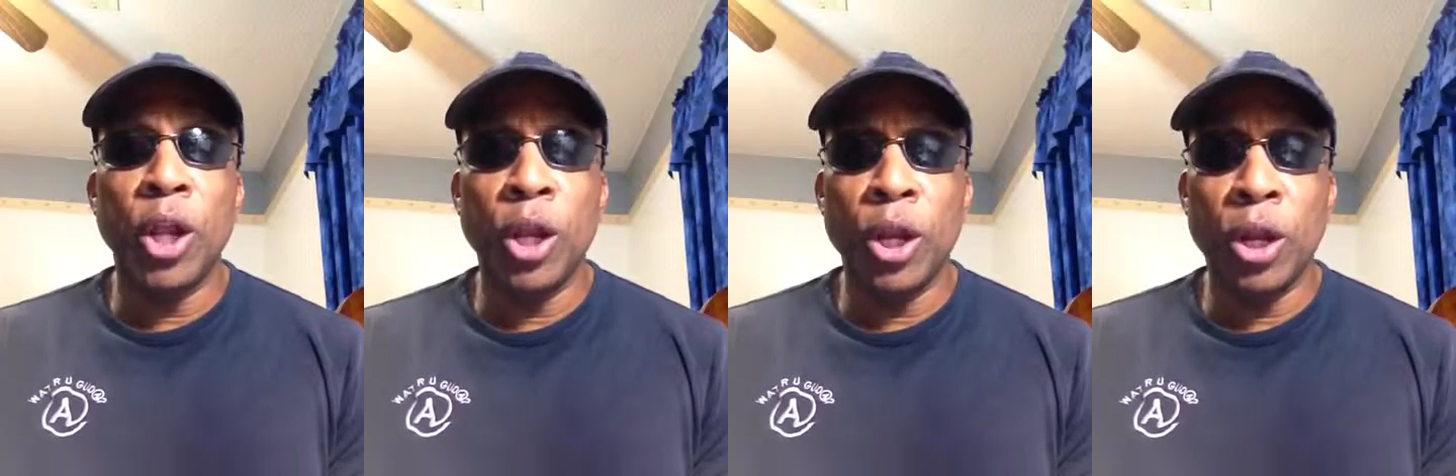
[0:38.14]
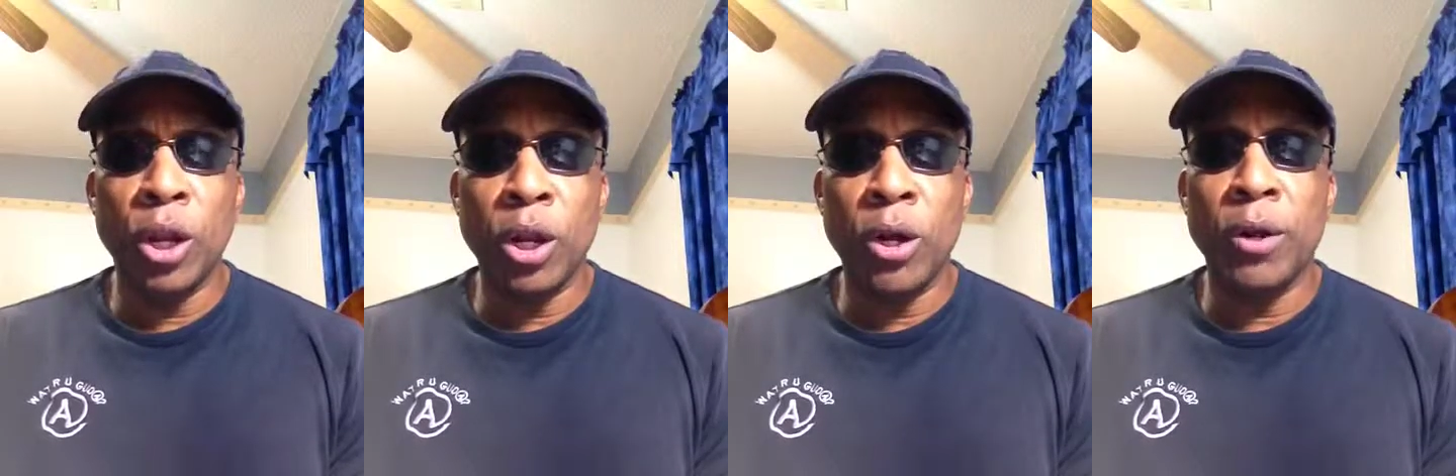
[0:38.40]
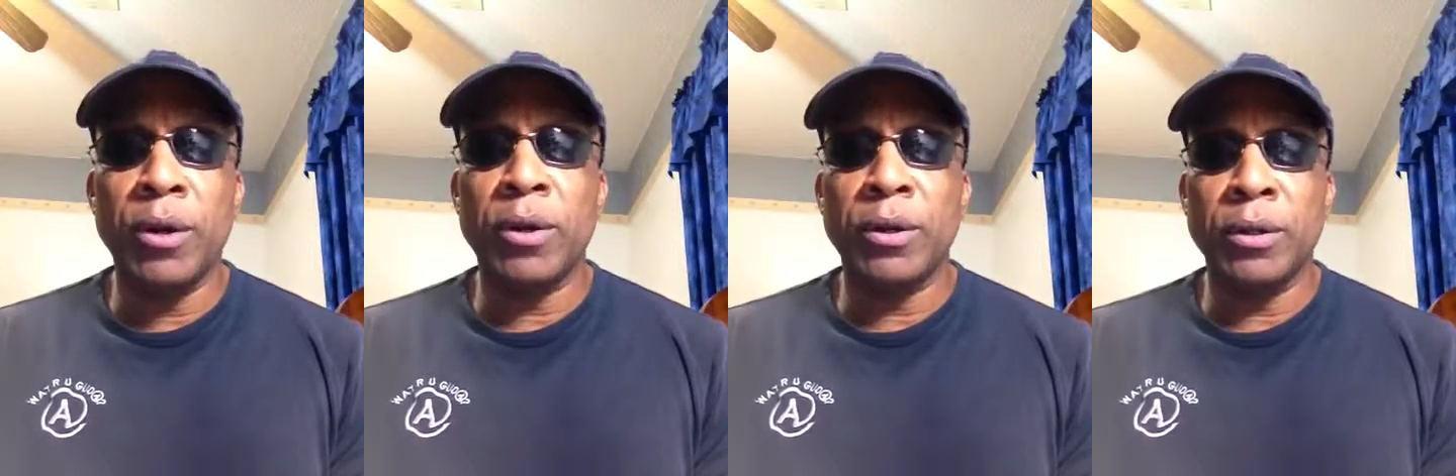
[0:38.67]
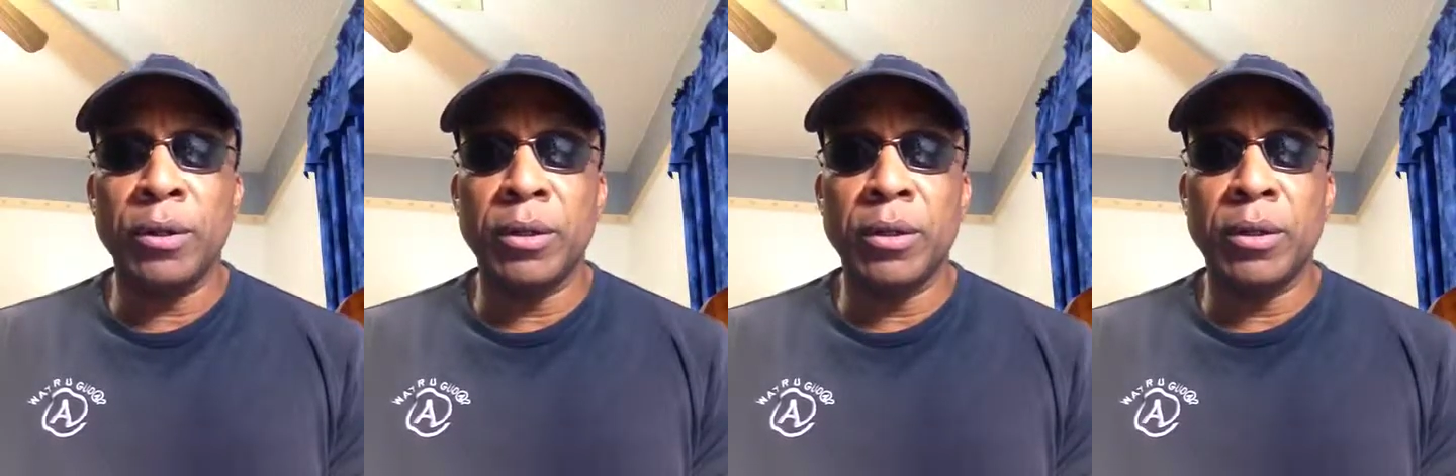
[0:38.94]

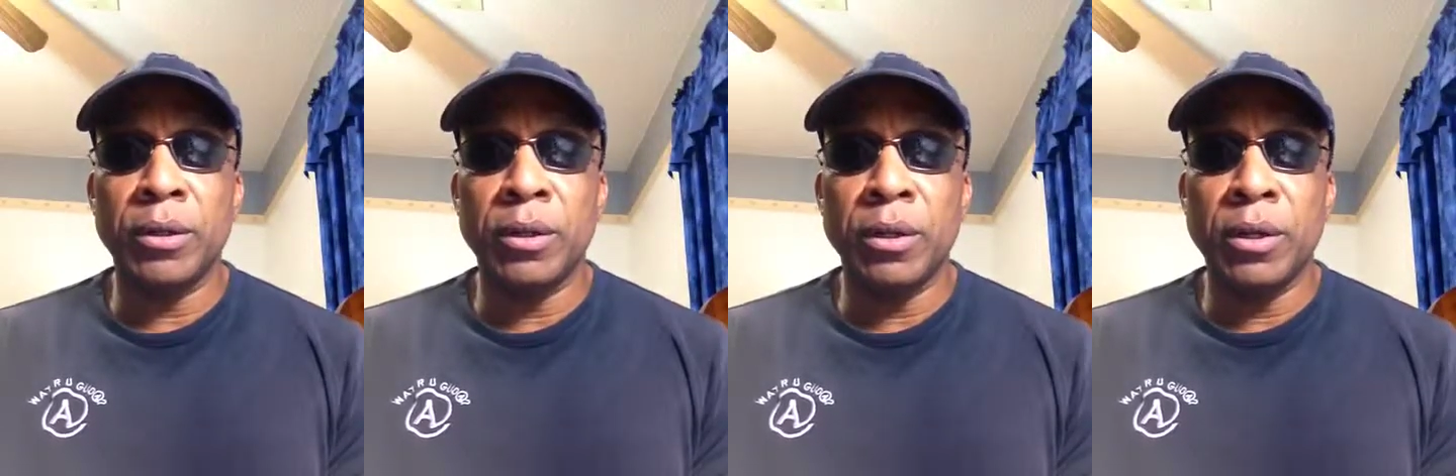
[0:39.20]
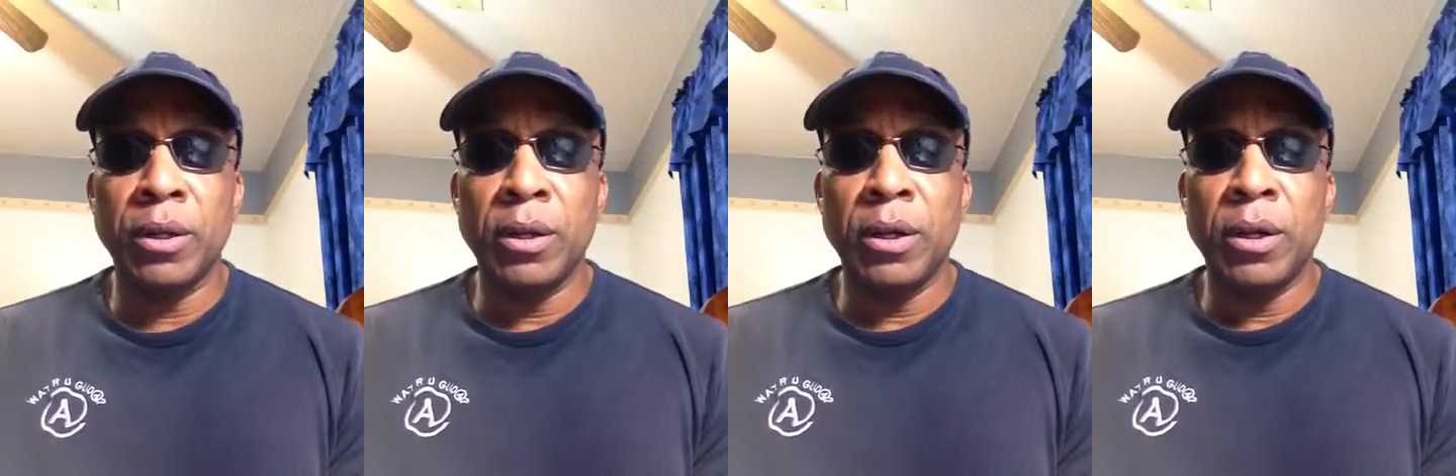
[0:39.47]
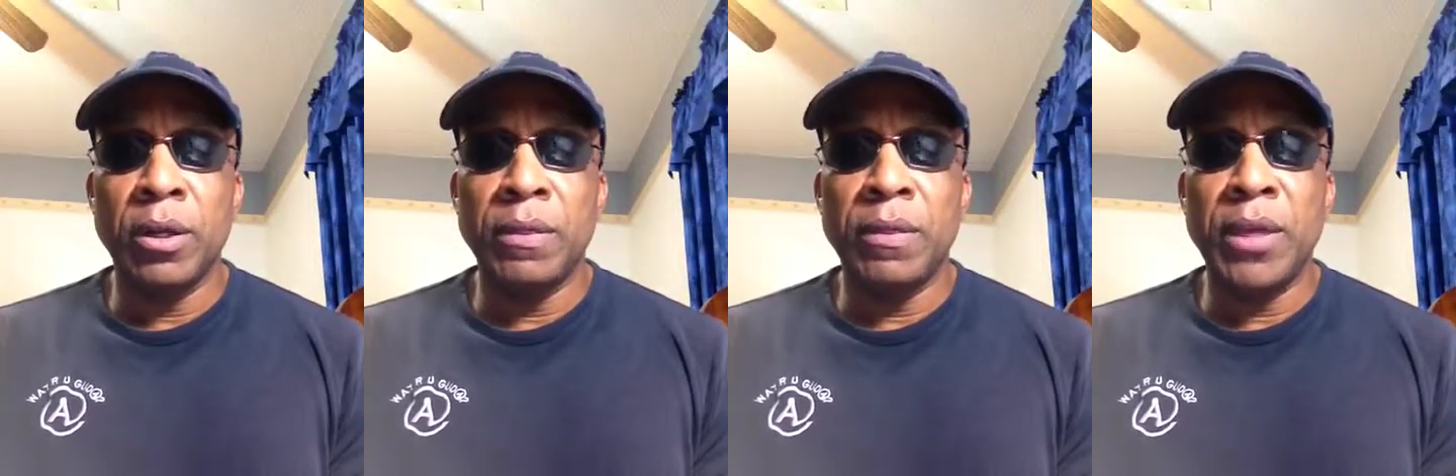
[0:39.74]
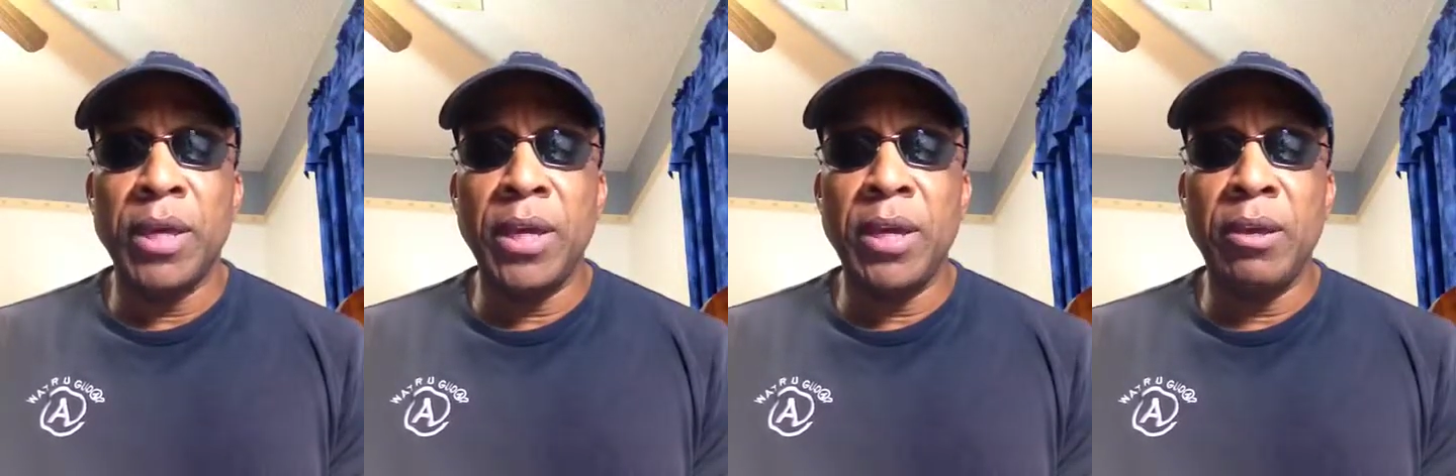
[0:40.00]
learn
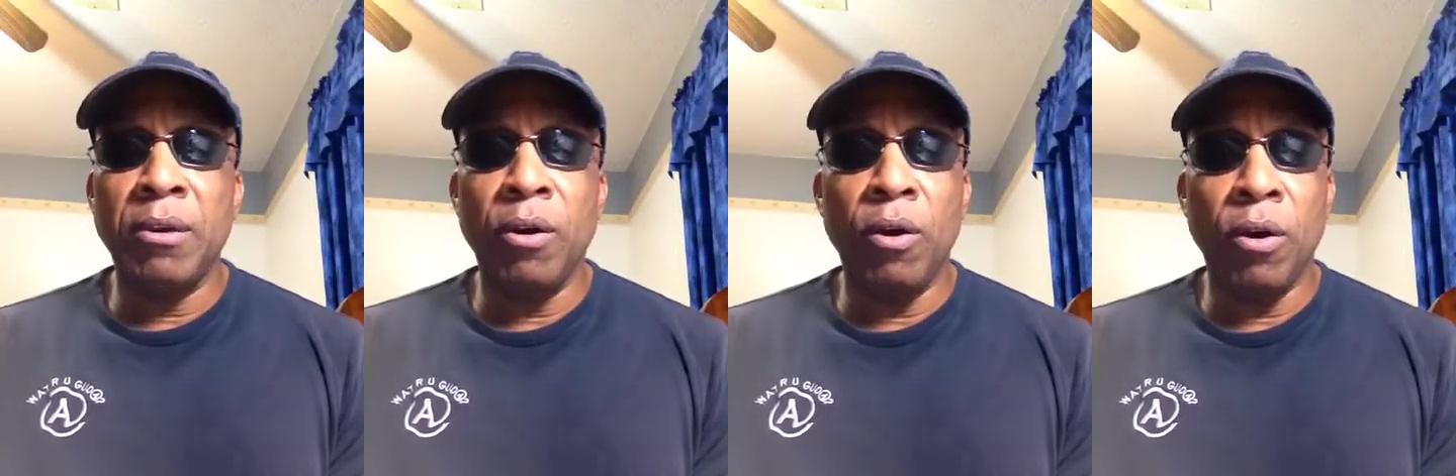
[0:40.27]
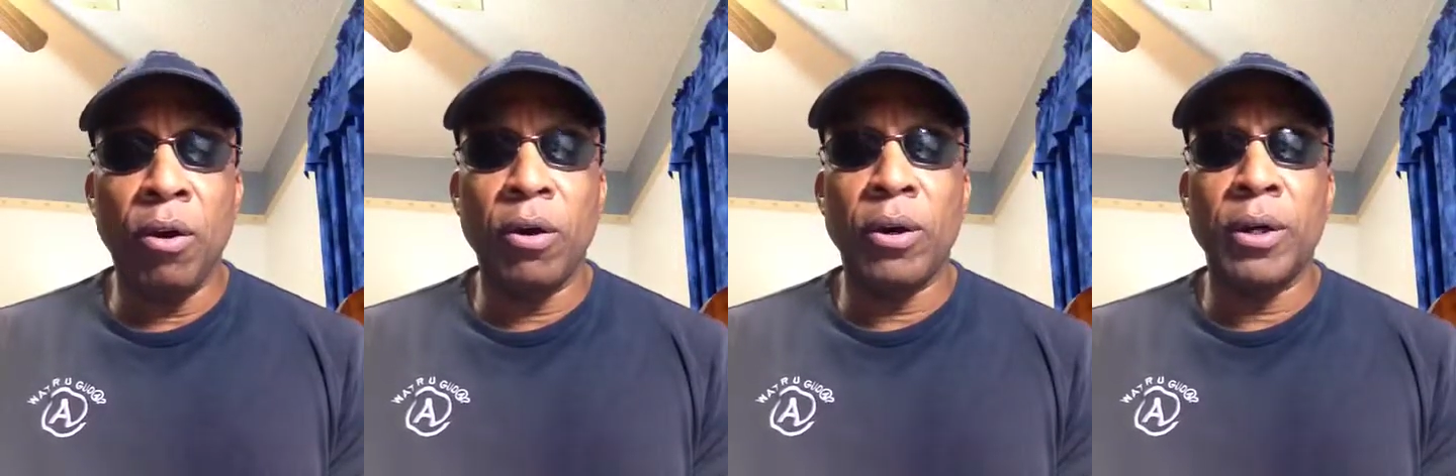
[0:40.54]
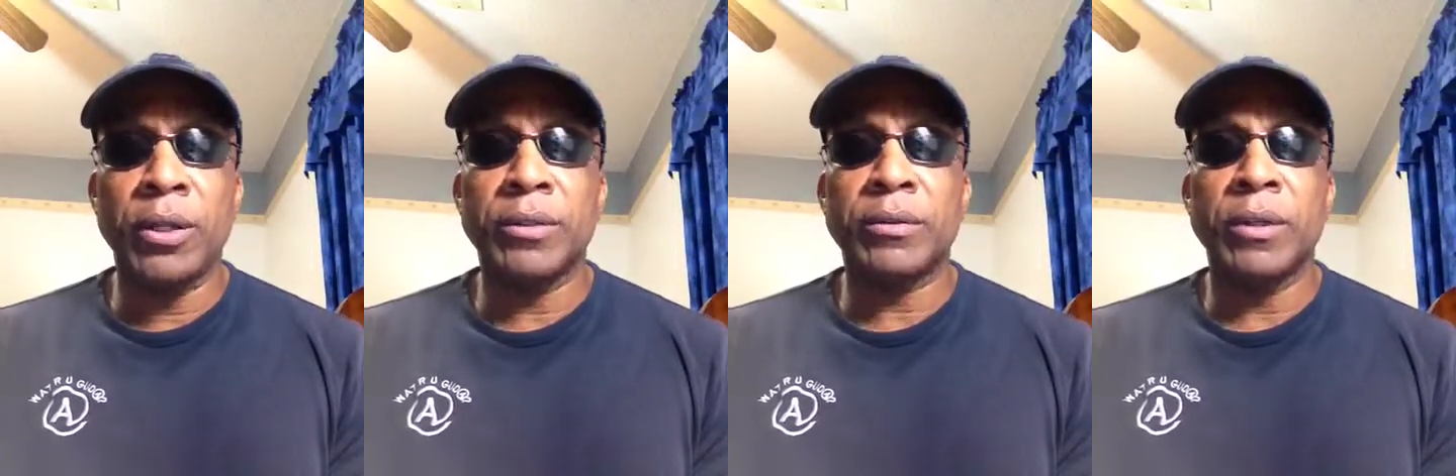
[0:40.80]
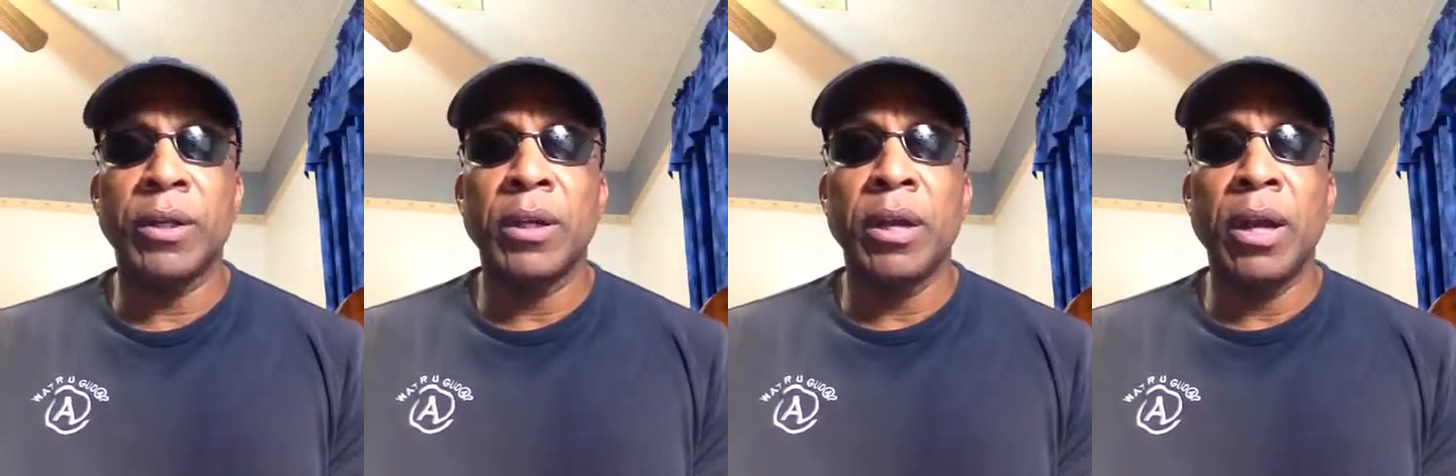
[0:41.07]
the horrors